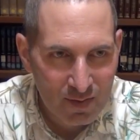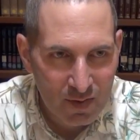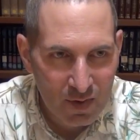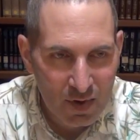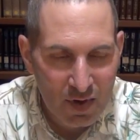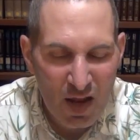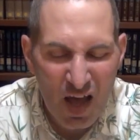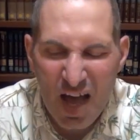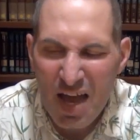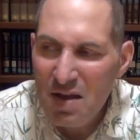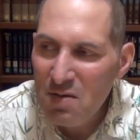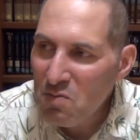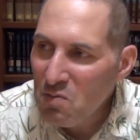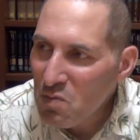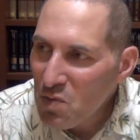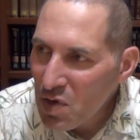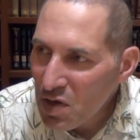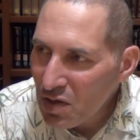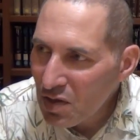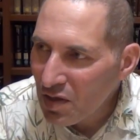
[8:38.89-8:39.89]
Right? I
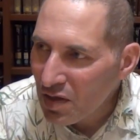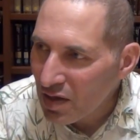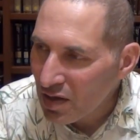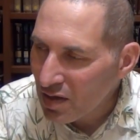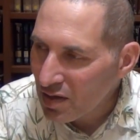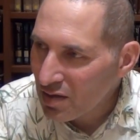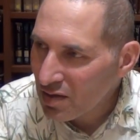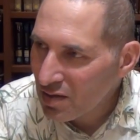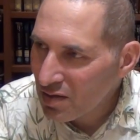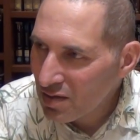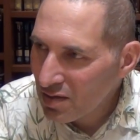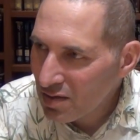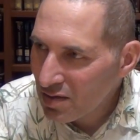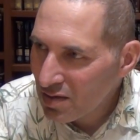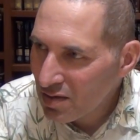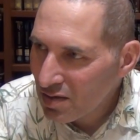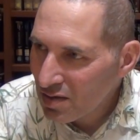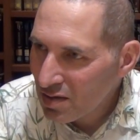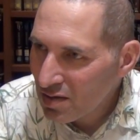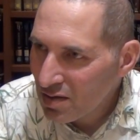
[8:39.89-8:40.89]
am willing
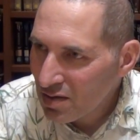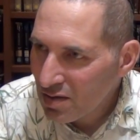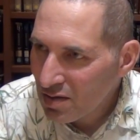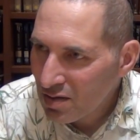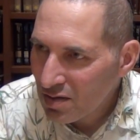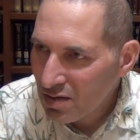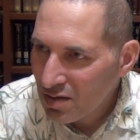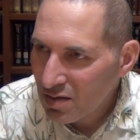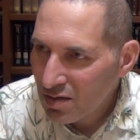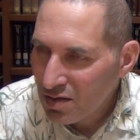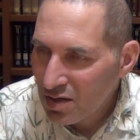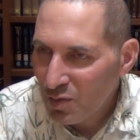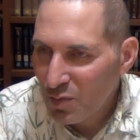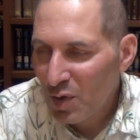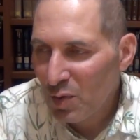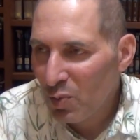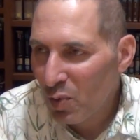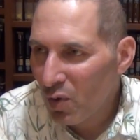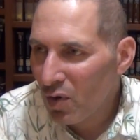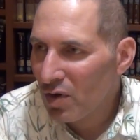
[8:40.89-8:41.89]
to
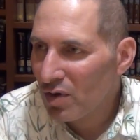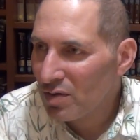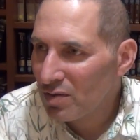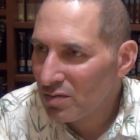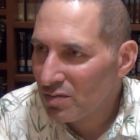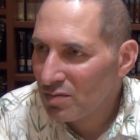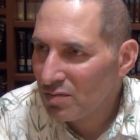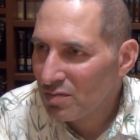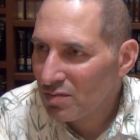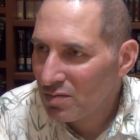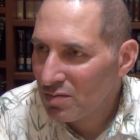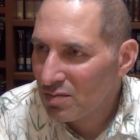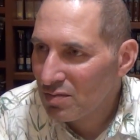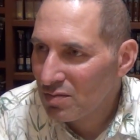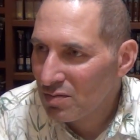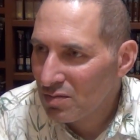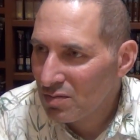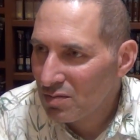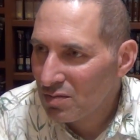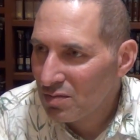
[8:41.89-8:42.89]
be poor.
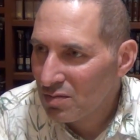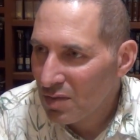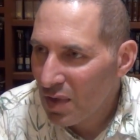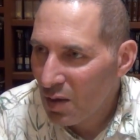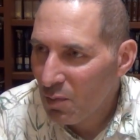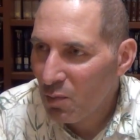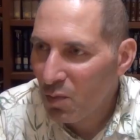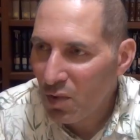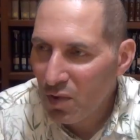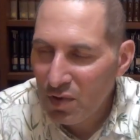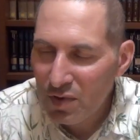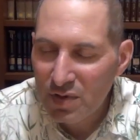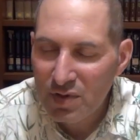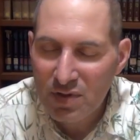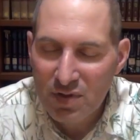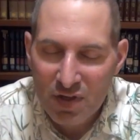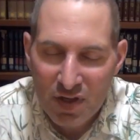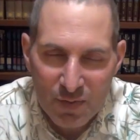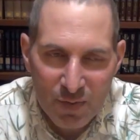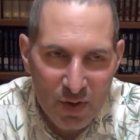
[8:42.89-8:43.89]
I'm willing to
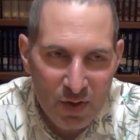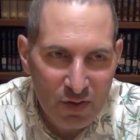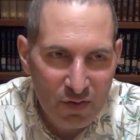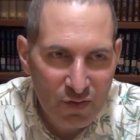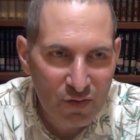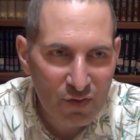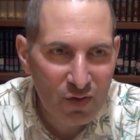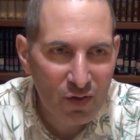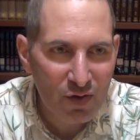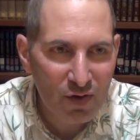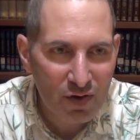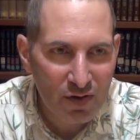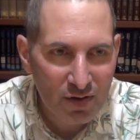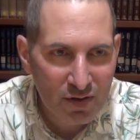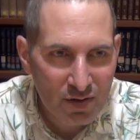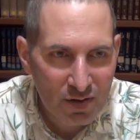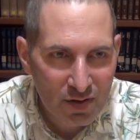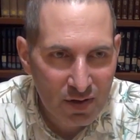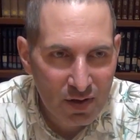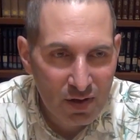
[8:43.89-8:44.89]
sleep on the floor
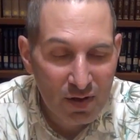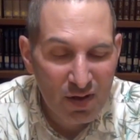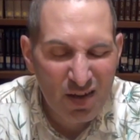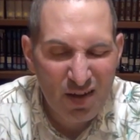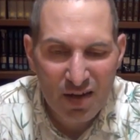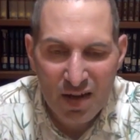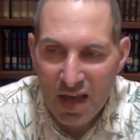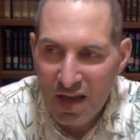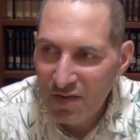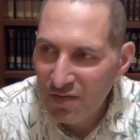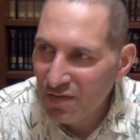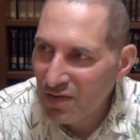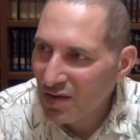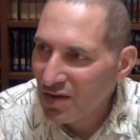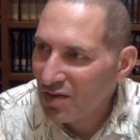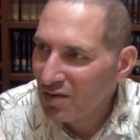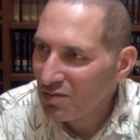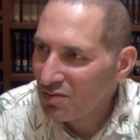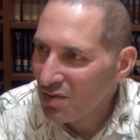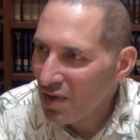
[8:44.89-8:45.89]
and have,
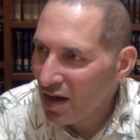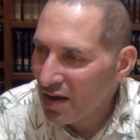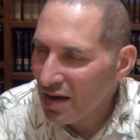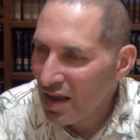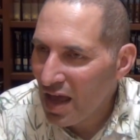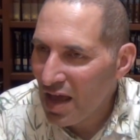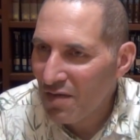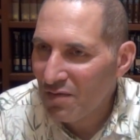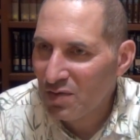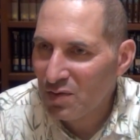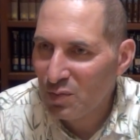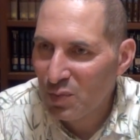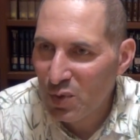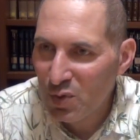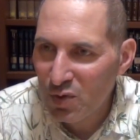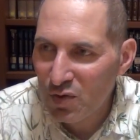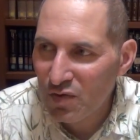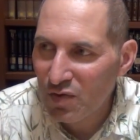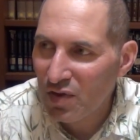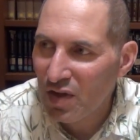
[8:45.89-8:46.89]
not have as
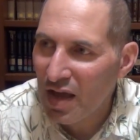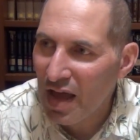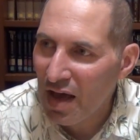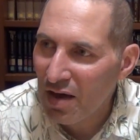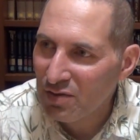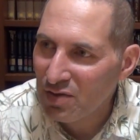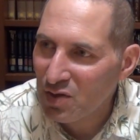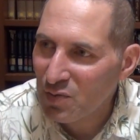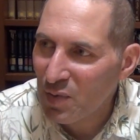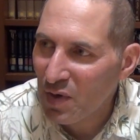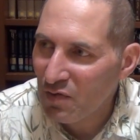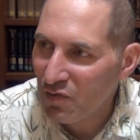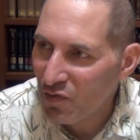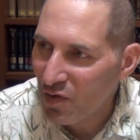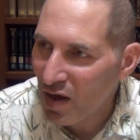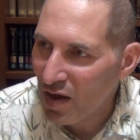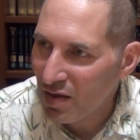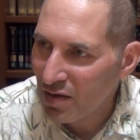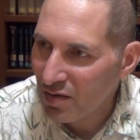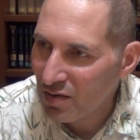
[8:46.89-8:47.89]
beautiful a house as my
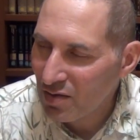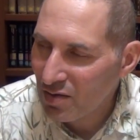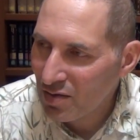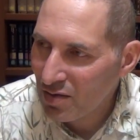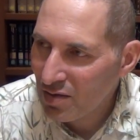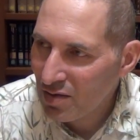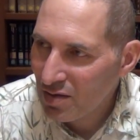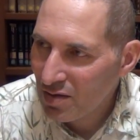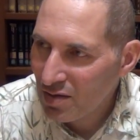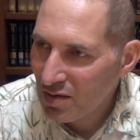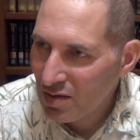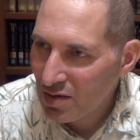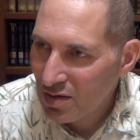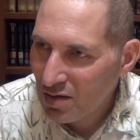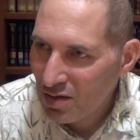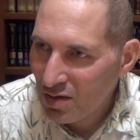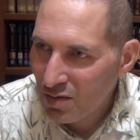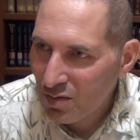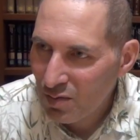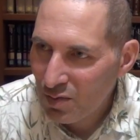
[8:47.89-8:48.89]
friend
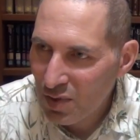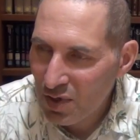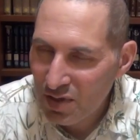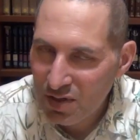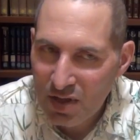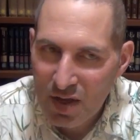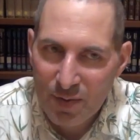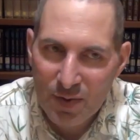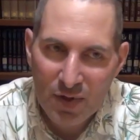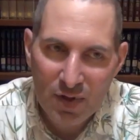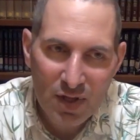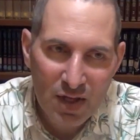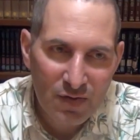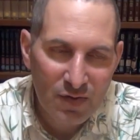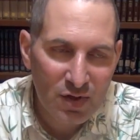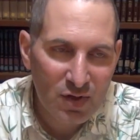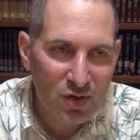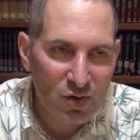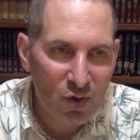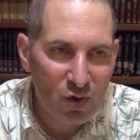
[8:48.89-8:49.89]
because I'm going to live
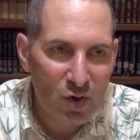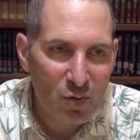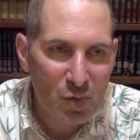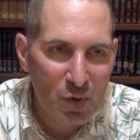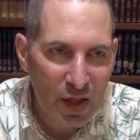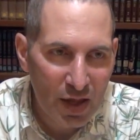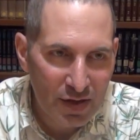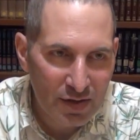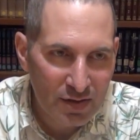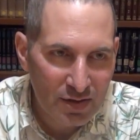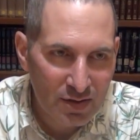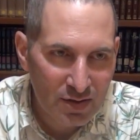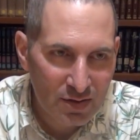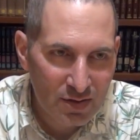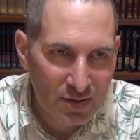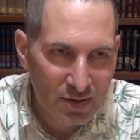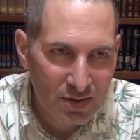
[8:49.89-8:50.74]
in a Torah place.